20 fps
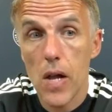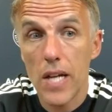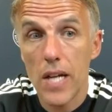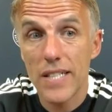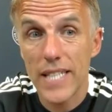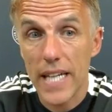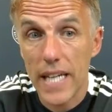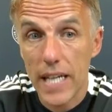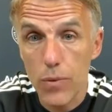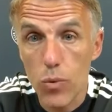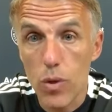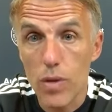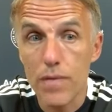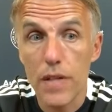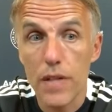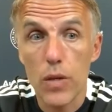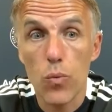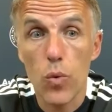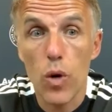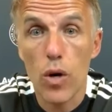Attacking
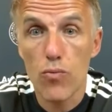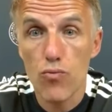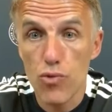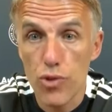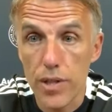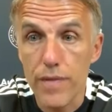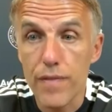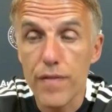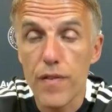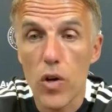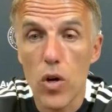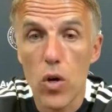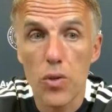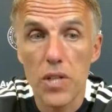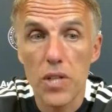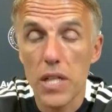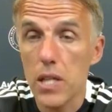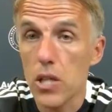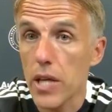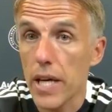1v1, running forward.
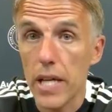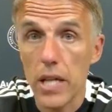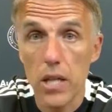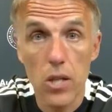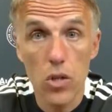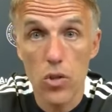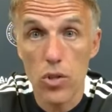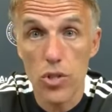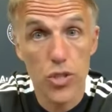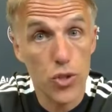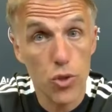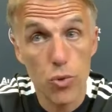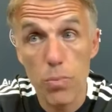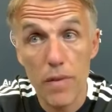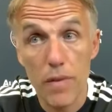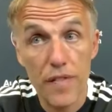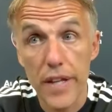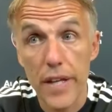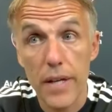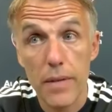He looked super
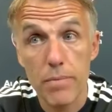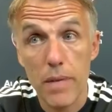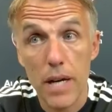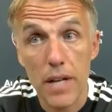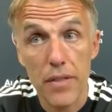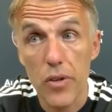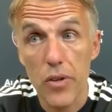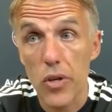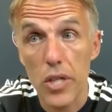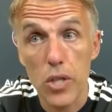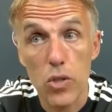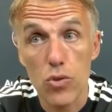fit. I thought he